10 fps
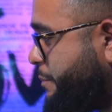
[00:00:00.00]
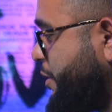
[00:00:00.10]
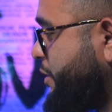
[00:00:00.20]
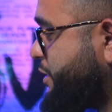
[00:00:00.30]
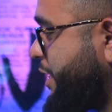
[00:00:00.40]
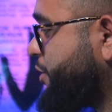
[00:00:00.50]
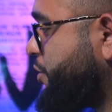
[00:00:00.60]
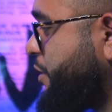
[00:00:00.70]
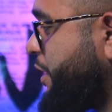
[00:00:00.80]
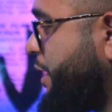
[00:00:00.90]
but your
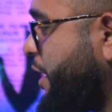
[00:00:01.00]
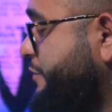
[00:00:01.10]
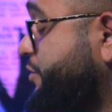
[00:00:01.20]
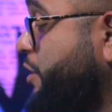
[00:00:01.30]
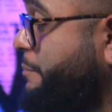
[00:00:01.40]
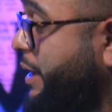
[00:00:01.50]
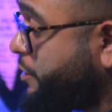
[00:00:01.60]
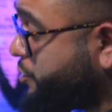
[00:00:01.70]
texture and lifestyle matter